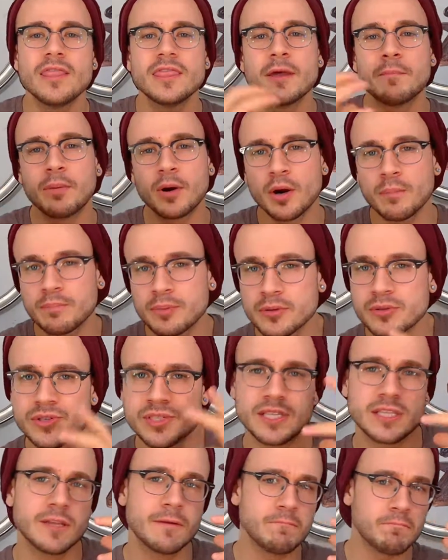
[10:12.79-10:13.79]
the
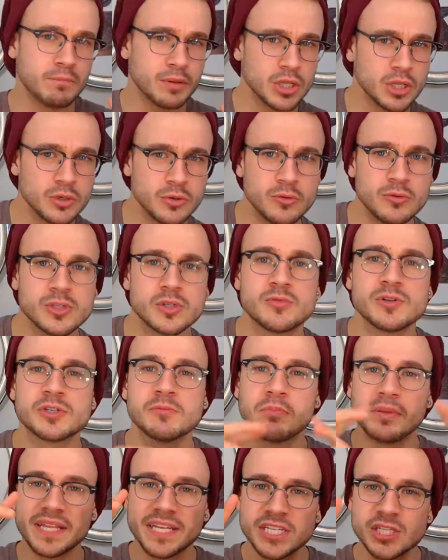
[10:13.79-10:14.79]
purples and the blues, which
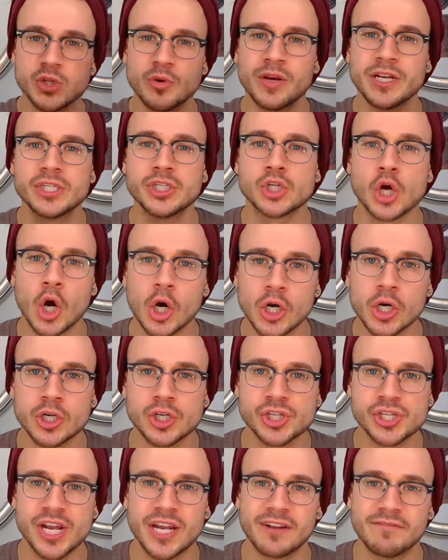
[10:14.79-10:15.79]
blend to a
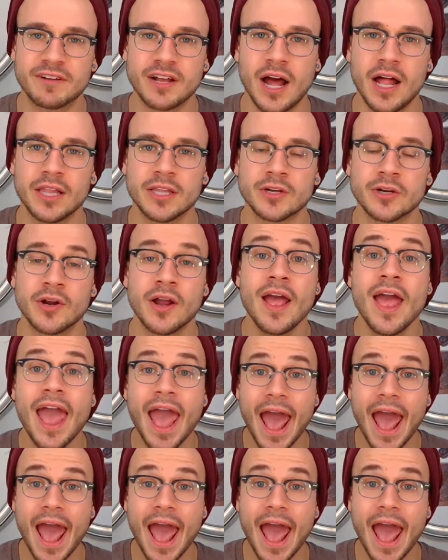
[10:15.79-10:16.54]
darker shade of color.